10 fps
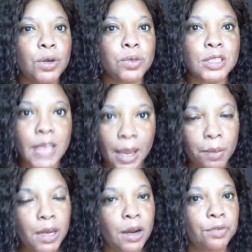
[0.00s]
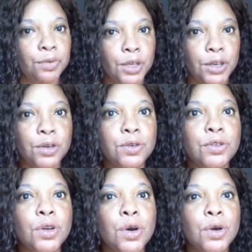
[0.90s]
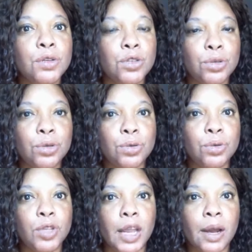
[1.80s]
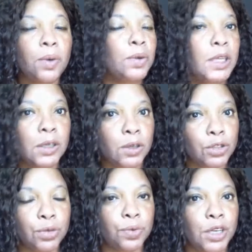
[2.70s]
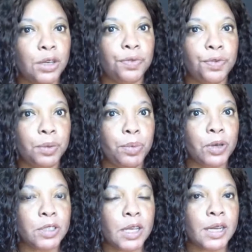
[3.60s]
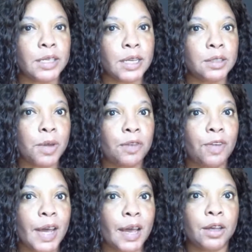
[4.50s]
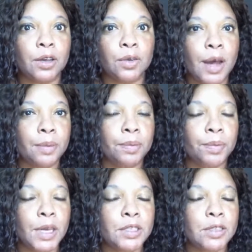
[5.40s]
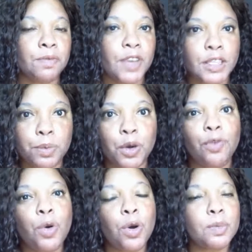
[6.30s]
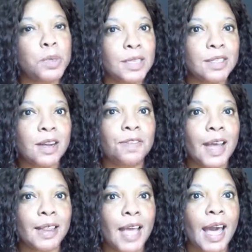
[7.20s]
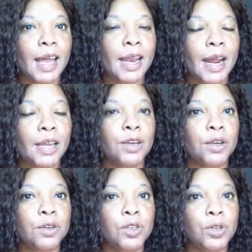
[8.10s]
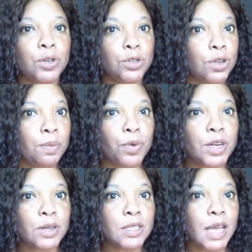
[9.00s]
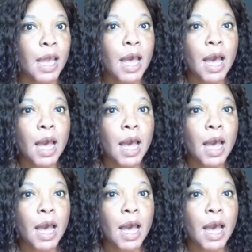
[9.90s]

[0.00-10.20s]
segment of readers they only look to read free books. As a matter of fact, I'm in some Facebook forums and stuff like that. And I hear, some readers say,